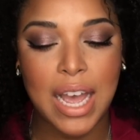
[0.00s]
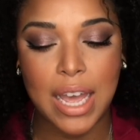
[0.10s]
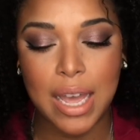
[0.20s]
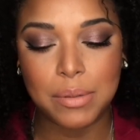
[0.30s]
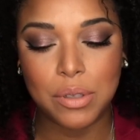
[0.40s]

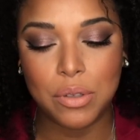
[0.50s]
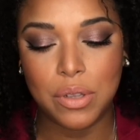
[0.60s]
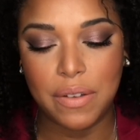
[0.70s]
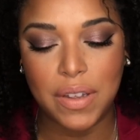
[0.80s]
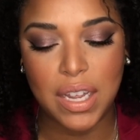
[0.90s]
I
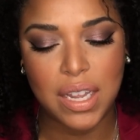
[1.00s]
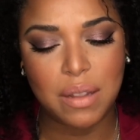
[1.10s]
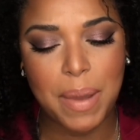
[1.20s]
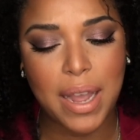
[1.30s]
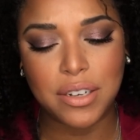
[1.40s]
absolutely love it
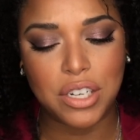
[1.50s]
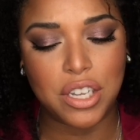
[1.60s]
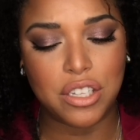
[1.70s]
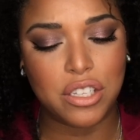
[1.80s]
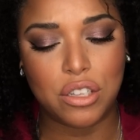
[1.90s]
and the
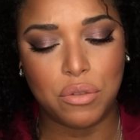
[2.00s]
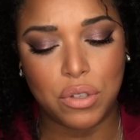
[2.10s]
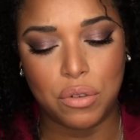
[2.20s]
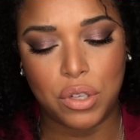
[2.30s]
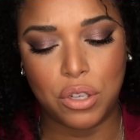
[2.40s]
packaging is so,
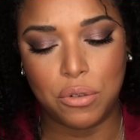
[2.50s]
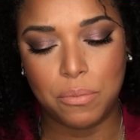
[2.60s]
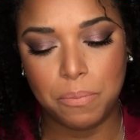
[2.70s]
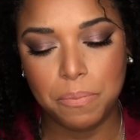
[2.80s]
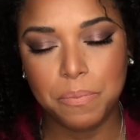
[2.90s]
so cute.